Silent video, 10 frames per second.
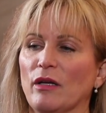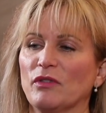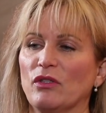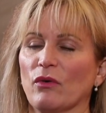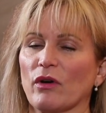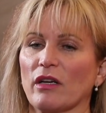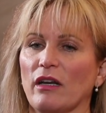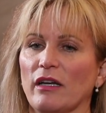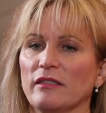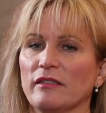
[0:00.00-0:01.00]
Helps you
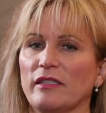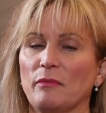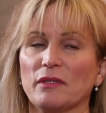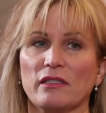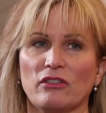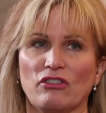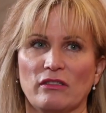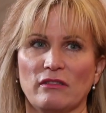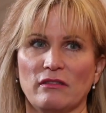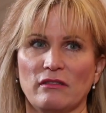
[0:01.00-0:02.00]
organize
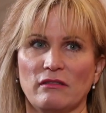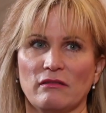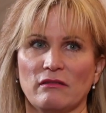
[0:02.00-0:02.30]
deposition,